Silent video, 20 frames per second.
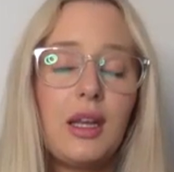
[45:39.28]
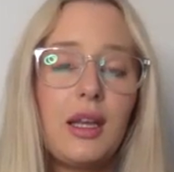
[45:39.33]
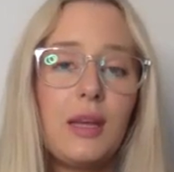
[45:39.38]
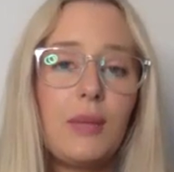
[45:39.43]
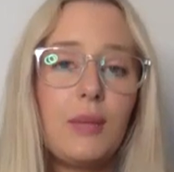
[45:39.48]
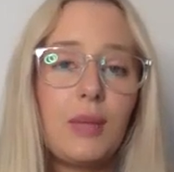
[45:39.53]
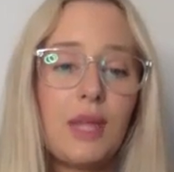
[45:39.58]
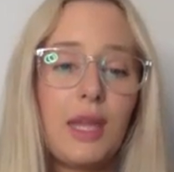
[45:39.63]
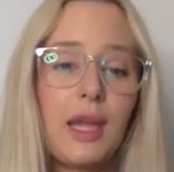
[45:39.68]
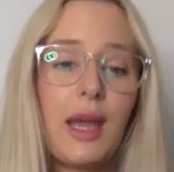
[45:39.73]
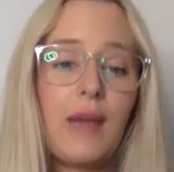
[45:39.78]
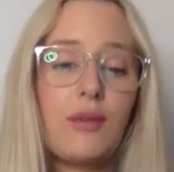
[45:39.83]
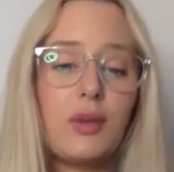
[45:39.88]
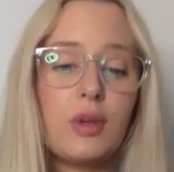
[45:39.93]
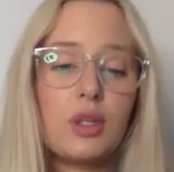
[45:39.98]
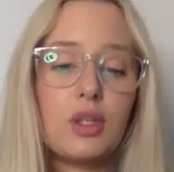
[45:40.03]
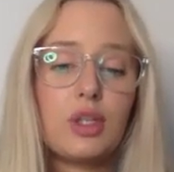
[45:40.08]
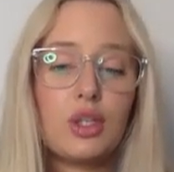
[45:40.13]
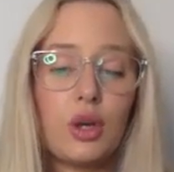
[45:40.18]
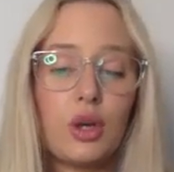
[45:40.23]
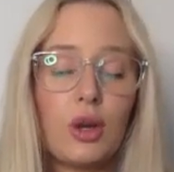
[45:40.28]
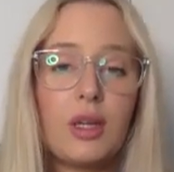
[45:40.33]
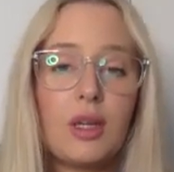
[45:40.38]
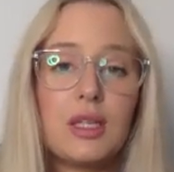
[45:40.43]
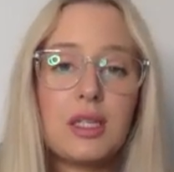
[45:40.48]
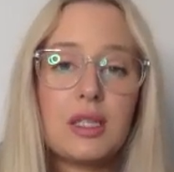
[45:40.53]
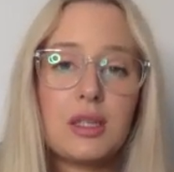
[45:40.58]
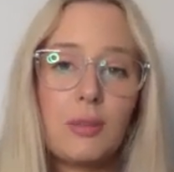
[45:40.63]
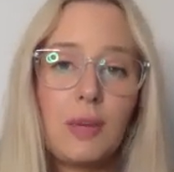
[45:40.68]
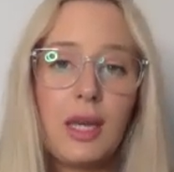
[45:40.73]
but they haven't shown it
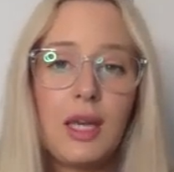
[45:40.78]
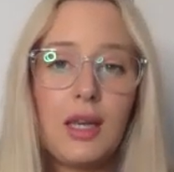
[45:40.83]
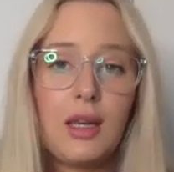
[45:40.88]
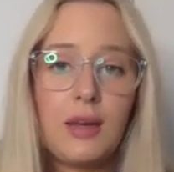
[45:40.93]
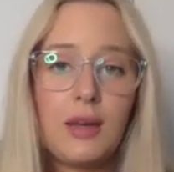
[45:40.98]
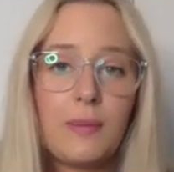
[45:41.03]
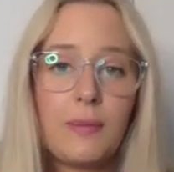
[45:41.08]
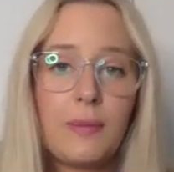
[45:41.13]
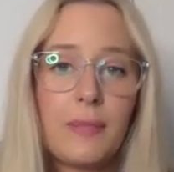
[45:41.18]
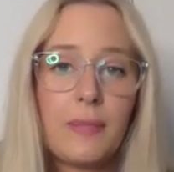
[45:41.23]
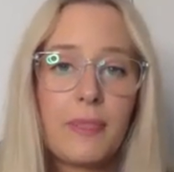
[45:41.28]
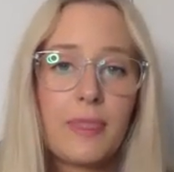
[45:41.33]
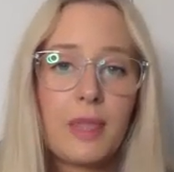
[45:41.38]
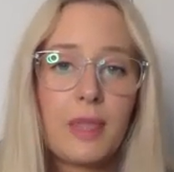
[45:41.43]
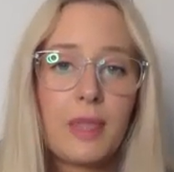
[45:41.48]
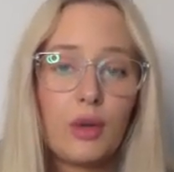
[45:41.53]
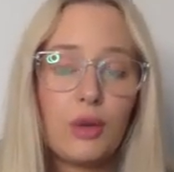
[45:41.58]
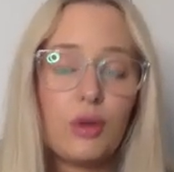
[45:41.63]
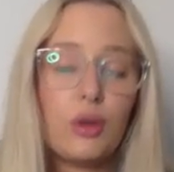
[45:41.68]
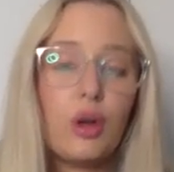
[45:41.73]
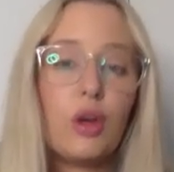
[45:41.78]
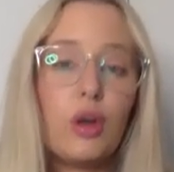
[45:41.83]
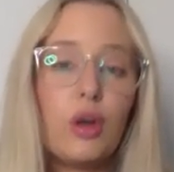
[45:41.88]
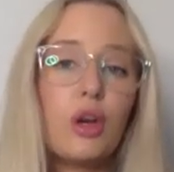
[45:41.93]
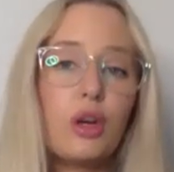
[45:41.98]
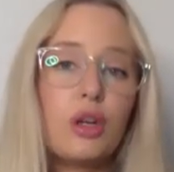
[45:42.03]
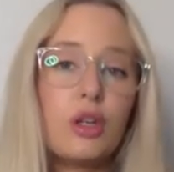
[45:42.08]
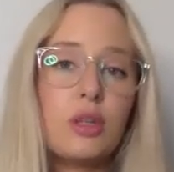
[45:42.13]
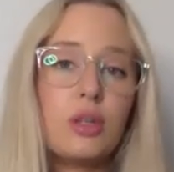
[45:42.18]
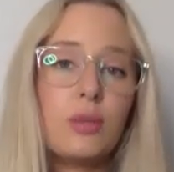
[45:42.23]
to me, you're not
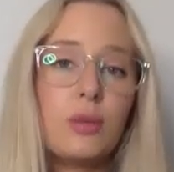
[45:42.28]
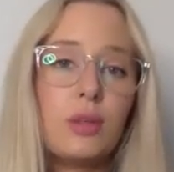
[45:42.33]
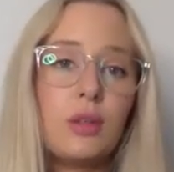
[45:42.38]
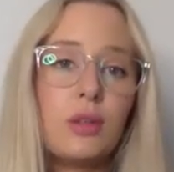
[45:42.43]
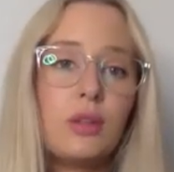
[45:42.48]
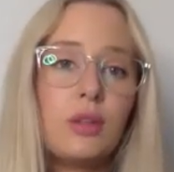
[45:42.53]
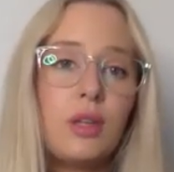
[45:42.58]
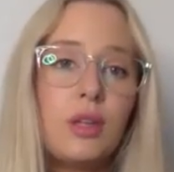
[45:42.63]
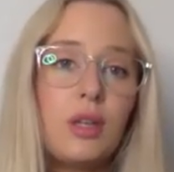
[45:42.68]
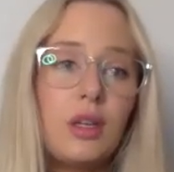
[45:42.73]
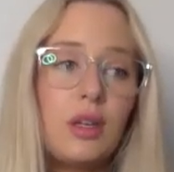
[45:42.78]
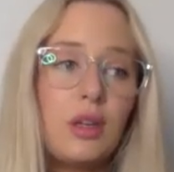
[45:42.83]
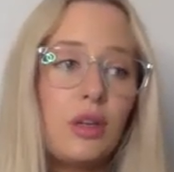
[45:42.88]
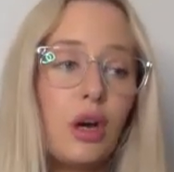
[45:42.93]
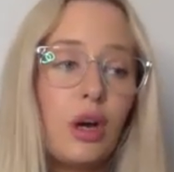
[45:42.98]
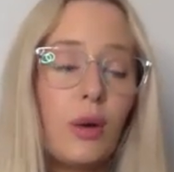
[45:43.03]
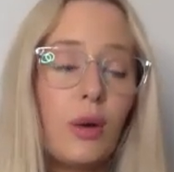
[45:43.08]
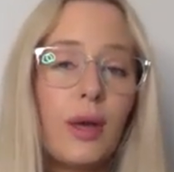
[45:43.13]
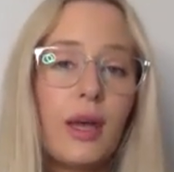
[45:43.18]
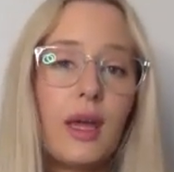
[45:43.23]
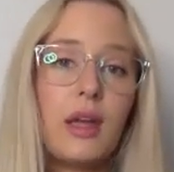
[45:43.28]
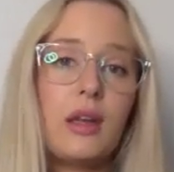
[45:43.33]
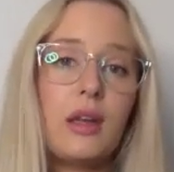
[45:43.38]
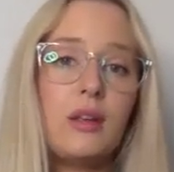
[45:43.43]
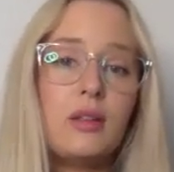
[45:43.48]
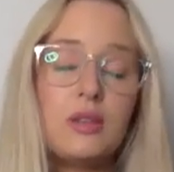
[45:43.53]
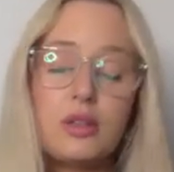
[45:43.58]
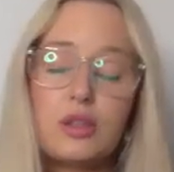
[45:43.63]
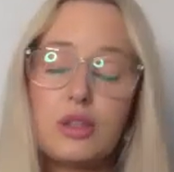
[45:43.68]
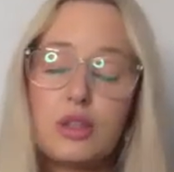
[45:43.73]
coachable. Go
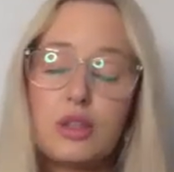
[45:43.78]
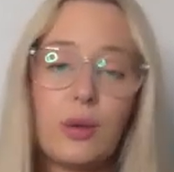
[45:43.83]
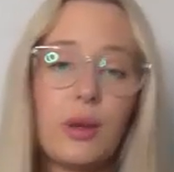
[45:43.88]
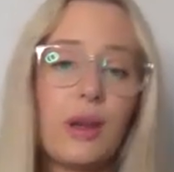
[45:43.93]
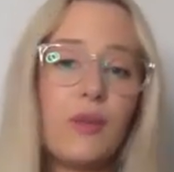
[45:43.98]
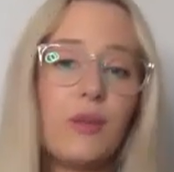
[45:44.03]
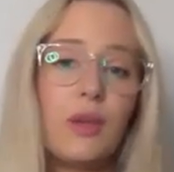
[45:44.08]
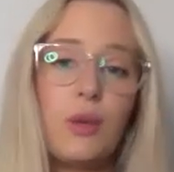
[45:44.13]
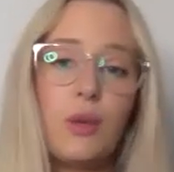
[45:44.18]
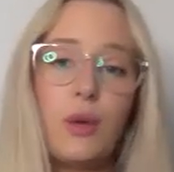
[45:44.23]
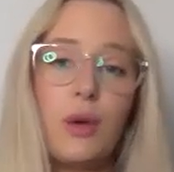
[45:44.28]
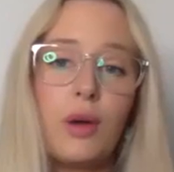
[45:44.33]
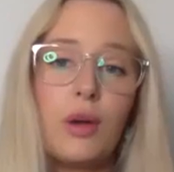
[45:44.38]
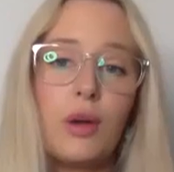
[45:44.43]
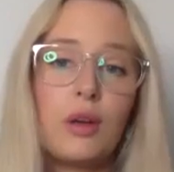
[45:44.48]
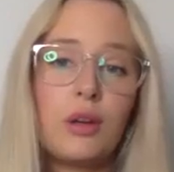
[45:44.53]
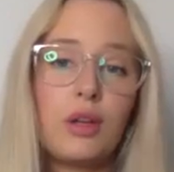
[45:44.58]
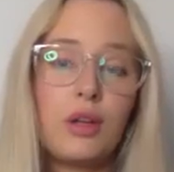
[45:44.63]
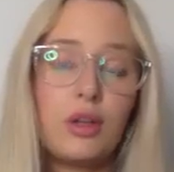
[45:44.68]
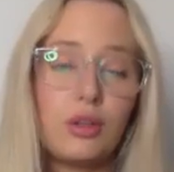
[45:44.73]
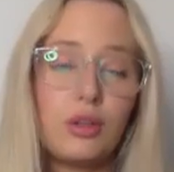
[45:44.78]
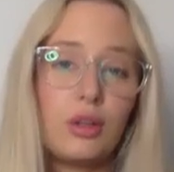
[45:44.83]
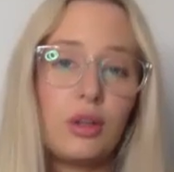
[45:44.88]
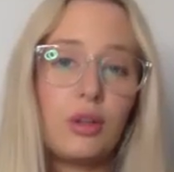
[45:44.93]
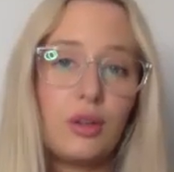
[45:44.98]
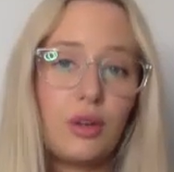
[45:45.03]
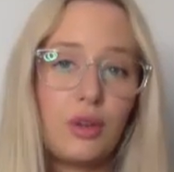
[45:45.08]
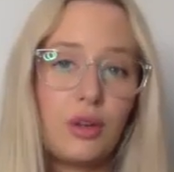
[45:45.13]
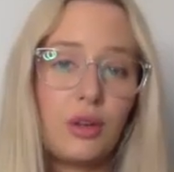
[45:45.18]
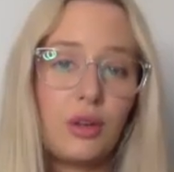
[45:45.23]
ahead, do whatever you want. You're no
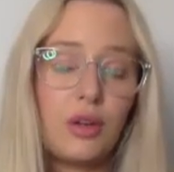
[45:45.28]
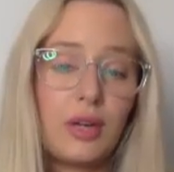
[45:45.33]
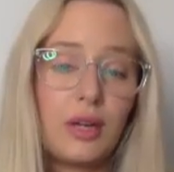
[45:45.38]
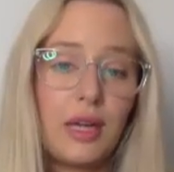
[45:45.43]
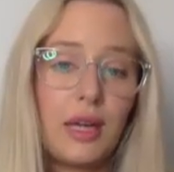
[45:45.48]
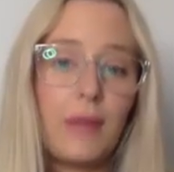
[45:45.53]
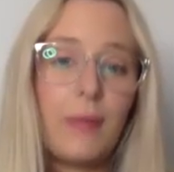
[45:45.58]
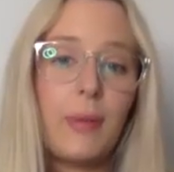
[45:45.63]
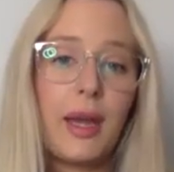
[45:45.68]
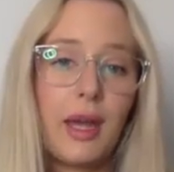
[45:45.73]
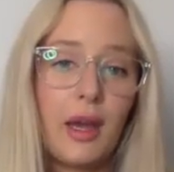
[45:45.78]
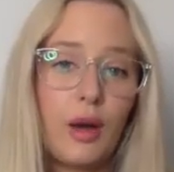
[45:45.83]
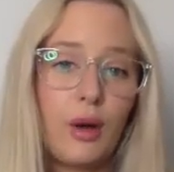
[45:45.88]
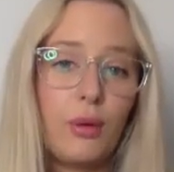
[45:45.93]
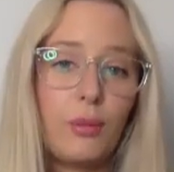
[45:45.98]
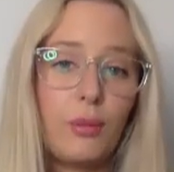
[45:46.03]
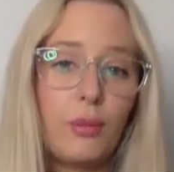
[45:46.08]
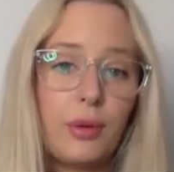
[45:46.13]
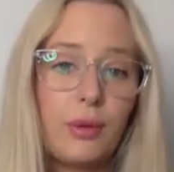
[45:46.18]
longer going to get my help.